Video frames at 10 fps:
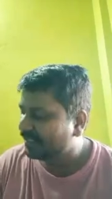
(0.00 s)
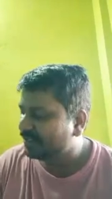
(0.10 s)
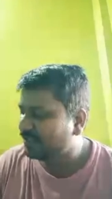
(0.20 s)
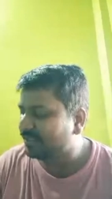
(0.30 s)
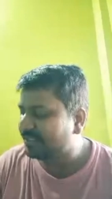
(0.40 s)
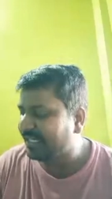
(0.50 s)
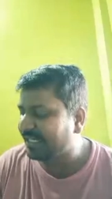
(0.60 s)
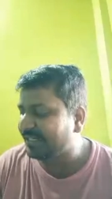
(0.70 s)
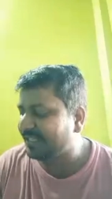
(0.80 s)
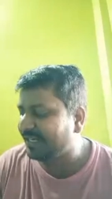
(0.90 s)
So
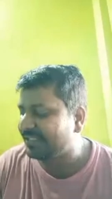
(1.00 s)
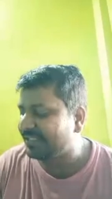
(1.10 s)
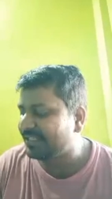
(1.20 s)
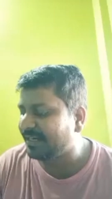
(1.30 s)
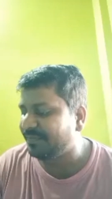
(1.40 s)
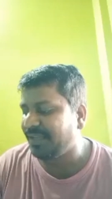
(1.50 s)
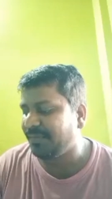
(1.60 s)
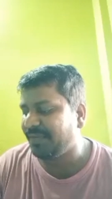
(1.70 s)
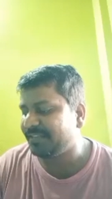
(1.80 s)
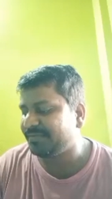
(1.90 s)
state the nature of the
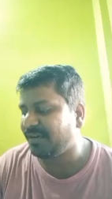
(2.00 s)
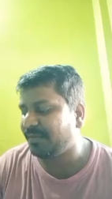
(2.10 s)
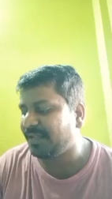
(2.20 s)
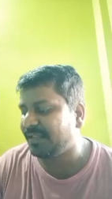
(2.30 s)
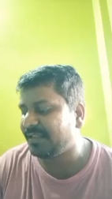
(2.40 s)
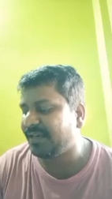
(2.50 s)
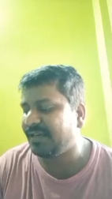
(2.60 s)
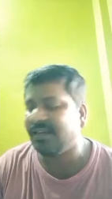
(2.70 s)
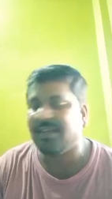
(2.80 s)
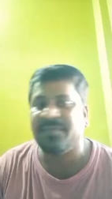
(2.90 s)
image formed on the
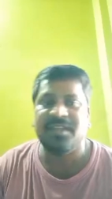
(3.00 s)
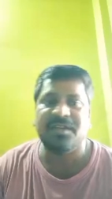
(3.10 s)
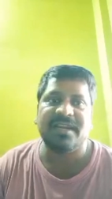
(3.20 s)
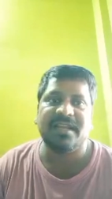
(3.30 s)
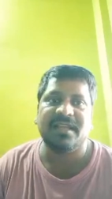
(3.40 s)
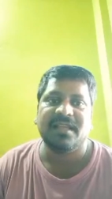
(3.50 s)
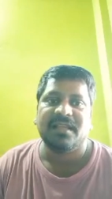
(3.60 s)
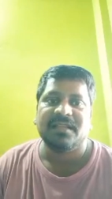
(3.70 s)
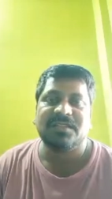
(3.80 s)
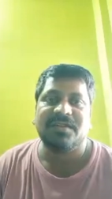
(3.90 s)
retina of the human eye.
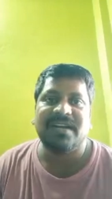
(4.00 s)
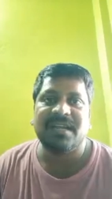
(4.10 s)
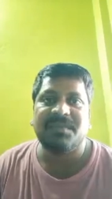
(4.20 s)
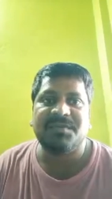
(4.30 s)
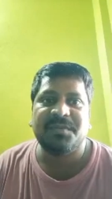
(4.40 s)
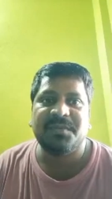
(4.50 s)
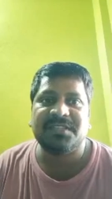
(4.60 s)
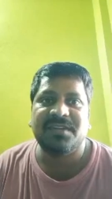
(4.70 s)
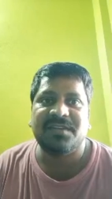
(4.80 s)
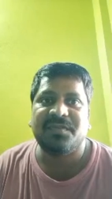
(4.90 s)
So what type of image
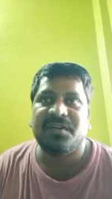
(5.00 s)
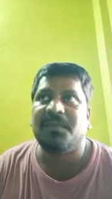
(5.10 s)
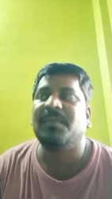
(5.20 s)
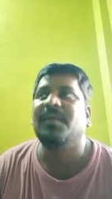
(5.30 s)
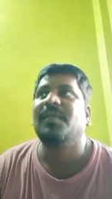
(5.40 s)
will form?